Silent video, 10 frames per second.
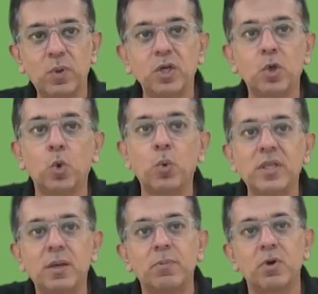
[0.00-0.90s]
with a
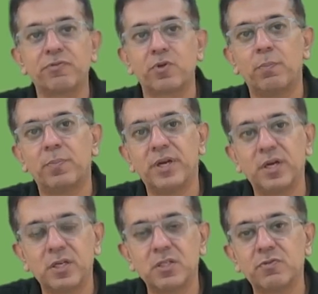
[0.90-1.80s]
growing number of
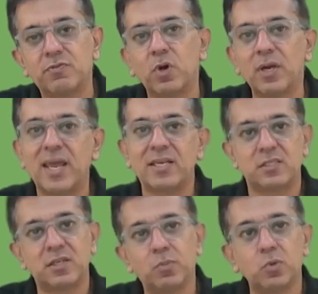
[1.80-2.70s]
competitors for
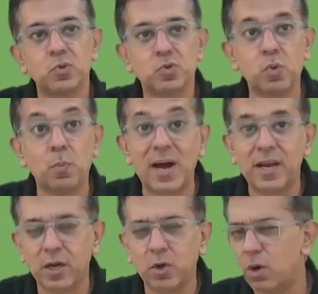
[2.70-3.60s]
SW. So
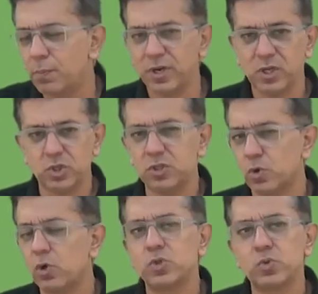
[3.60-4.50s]
market competition is
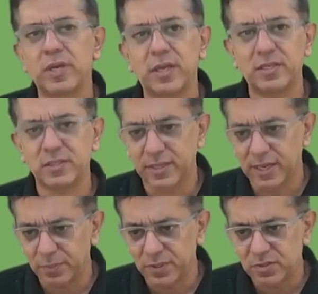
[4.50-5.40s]
also increasing.
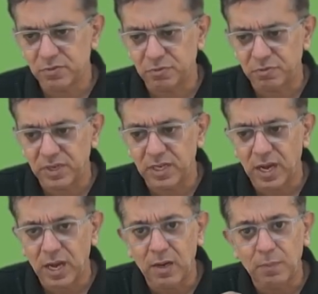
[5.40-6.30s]
That means we
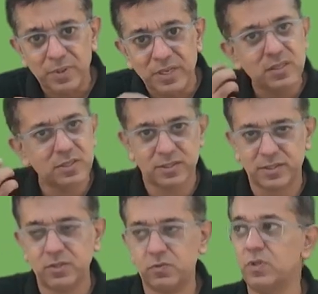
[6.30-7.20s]
are being
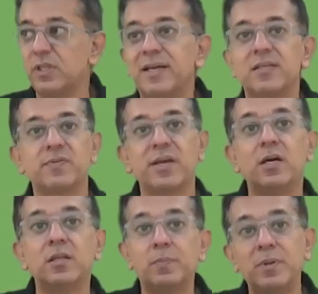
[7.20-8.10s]
successful. That is why
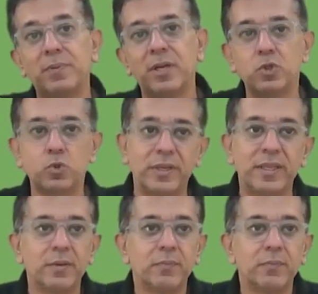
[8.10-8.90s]
other people are joining.